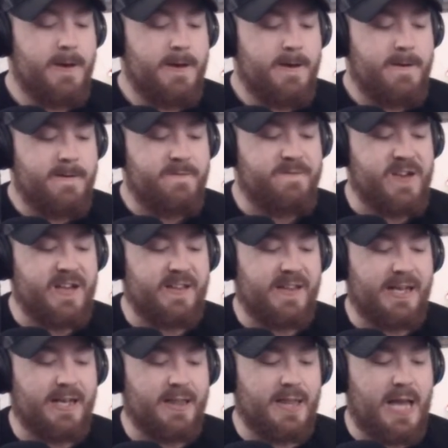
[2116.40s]

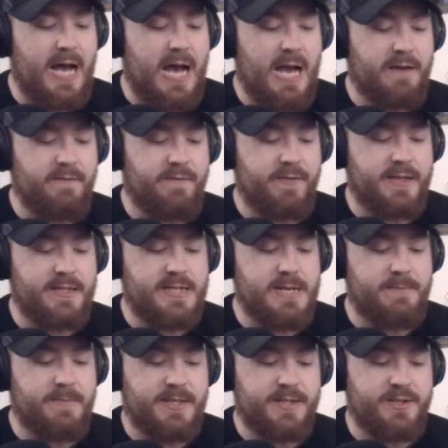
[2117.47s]
Feeling alive, the
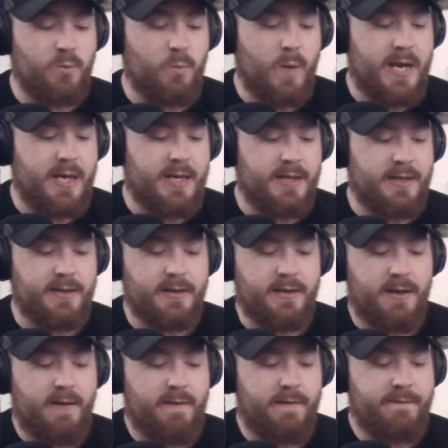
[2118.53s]
demons awakened,
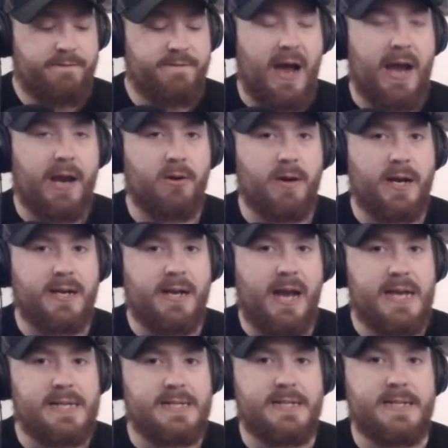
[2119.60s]
fire
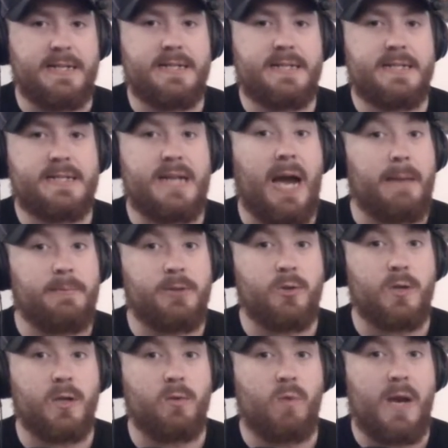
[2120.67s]
ignited, time to
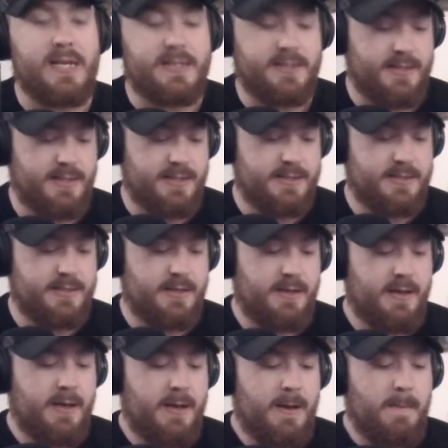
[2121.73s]
erase this.
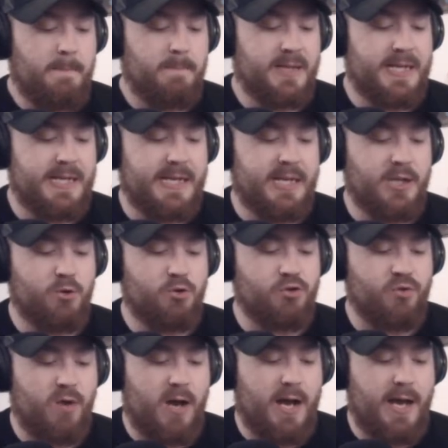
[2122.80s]
Bleeding you
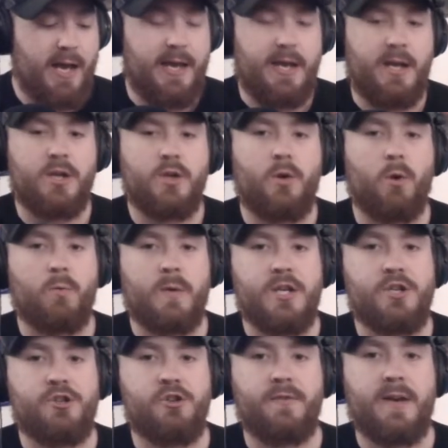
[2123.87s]
dry, you're
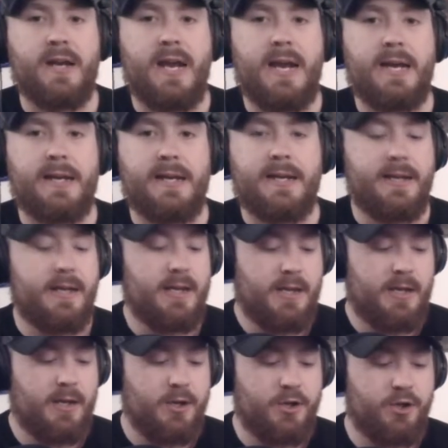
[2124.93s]
rejuvenated,
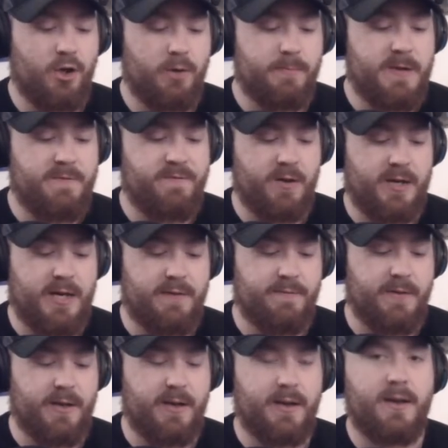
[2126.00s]
you'll be
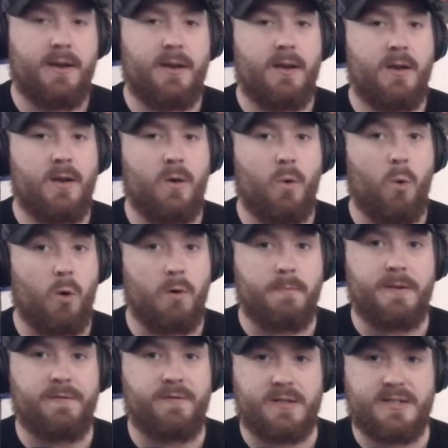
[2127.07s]
forgiven, or
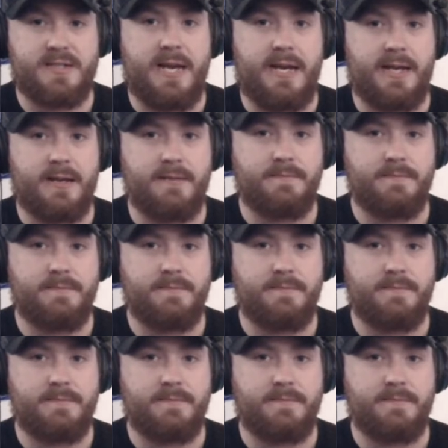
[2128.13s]
be forsaken.